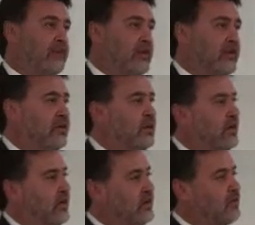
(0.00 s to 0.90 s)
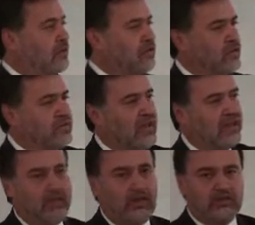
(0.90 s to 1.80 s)
billion. In New
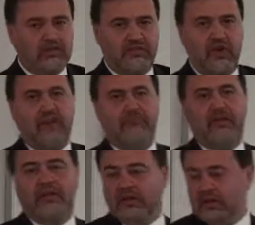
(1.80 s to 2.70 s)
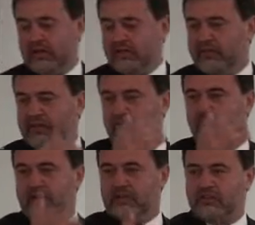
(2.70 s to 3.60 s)
South Wales it's $5 billion,
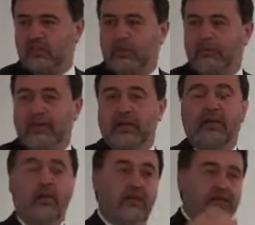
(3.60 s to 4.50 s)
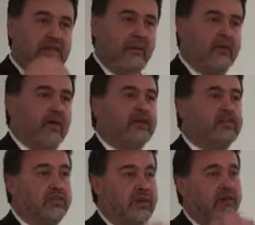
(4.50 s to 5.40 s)
Victoria it's $4 billion, WA
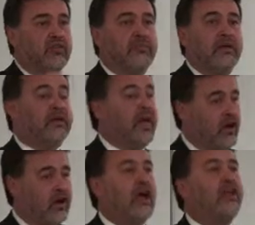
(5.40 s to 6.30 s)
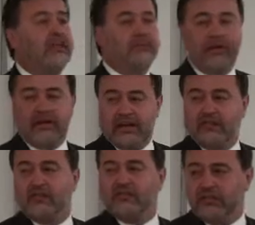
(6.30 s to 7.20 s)
is $300 million, and I know that's been an
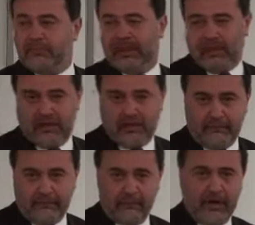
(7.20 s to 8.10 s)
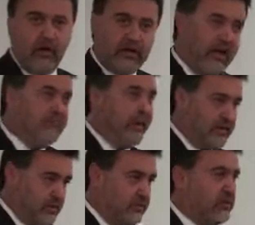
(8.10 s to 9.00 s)
issue of debate here. And I'll come
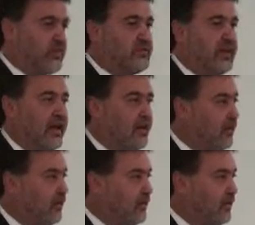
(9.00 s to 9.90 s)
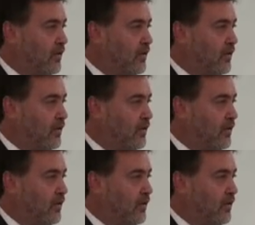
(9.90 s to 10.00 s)
back to address that head on.